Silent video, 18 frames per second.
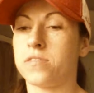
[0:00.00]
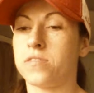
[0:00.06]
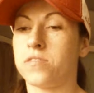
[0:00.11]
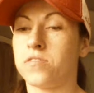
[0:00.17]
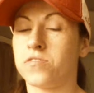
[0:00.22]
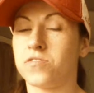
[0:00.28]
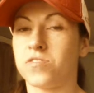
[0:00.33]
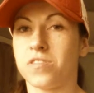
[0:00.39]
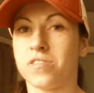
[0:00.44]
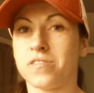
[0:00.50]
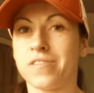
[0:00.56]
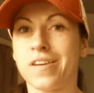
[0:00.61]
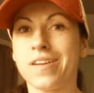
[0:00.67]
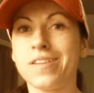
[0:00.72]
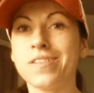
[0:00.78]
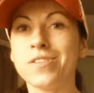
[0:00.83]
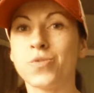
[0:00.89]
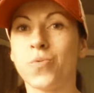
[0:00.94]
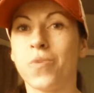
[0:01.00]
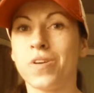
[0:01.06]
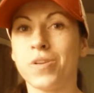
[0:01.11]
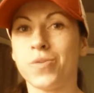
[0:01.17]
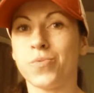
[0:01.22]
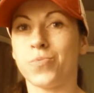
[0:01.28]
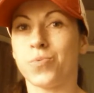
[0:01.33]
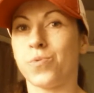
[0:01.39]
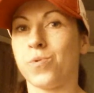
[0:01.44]
there's this
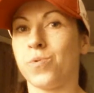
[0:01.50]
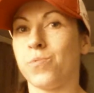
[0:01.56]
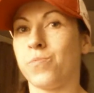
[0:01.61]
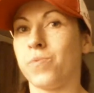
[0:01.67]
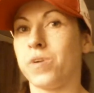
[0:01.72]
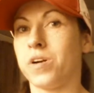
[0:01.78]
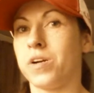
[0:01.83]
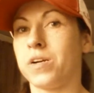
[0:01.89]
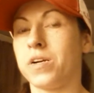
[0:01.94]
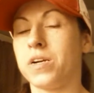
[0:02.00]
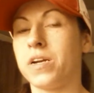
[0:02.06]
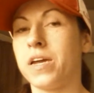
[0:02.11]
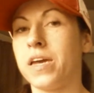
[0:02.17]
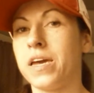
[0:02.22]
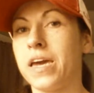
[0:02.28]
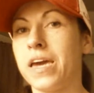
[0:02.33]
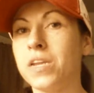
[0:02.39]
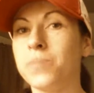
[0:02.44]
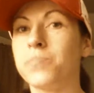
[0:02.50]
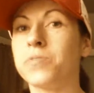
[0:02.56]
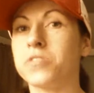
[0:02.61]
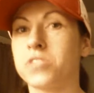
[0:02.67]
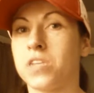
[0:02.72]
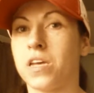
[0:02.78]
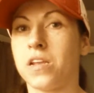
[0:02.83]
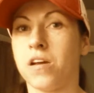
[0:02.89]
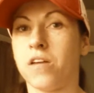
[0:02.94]
80-20 rule where
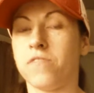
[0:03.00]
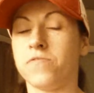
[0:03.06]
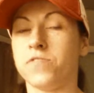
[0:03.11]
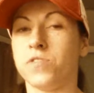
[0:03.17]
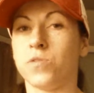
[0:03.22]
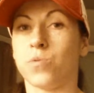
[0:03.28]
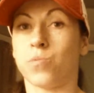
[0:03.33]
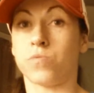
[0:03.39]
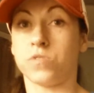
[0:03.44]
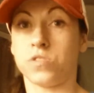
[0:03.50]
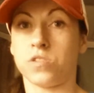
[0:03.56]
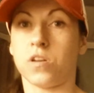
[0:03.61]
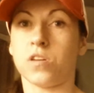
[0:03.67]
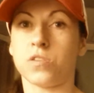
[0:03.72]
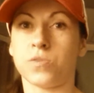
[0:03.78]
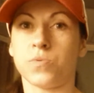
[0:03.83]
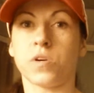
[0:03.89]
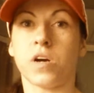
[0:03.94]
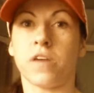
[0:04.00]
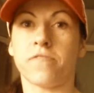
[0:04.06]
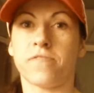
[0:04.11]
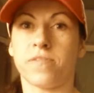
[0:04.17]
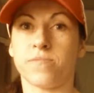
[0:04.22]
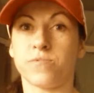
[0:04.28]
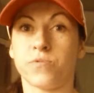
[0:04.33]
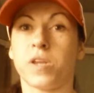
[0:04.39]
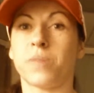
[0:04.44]
80% of your results will come
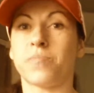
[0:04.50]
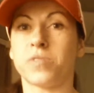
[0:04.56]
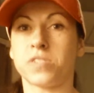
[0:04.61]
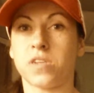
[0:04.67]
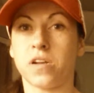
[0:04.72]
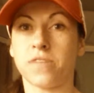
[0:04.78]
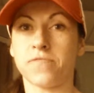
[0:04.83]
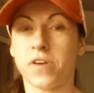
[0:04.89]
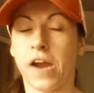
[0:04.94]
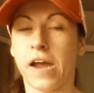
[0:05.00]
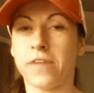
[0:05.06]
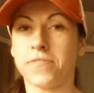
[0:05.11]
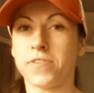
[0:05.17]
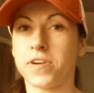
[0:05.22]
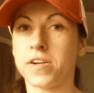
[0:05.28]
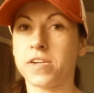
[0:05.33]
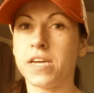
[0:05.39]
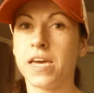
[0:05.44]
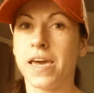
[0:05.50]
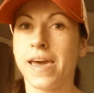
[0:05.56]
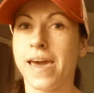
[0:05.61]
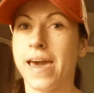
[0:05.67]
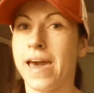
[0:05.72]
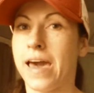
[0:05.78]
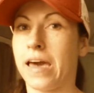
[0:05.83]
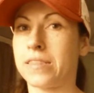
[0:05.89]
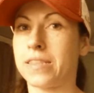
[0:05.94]
from 20% of your effort,
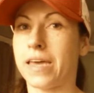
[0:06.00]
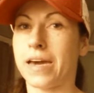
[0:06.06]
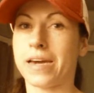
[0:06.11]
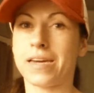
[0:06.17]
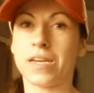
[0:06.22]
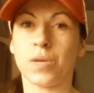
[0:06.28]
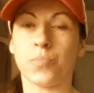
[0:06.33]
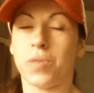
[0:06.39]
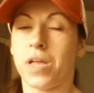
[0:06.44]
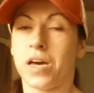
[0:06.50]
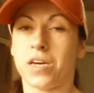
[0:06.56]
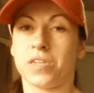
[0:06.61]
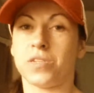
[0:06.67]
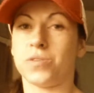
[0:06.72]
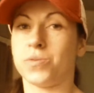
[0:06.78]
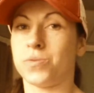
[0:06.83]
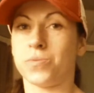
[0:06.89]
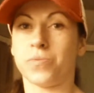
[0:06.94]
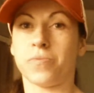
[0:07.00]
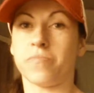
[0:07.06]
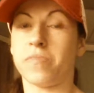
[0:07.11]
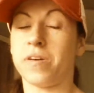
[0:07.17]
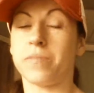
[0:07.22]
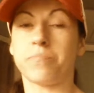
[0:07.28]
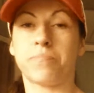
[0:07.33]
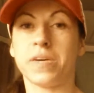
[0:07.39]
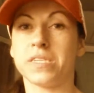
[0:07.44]
and that can apply to
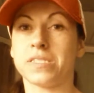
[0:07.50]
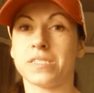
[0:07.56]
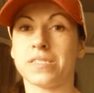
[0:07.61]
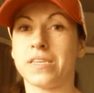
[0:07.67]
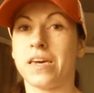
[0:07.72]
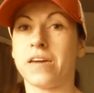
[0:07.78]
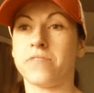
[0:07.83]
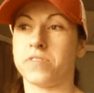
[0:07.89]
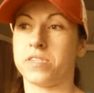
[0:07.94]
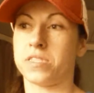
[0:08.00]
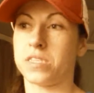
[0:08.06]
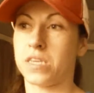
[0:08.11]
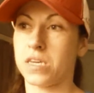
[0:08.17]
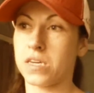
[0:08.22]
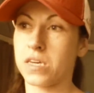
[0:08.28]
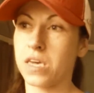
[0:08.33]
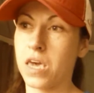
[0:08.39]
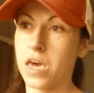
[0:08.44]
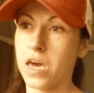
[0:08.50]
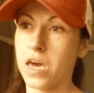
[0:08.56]
basically everything.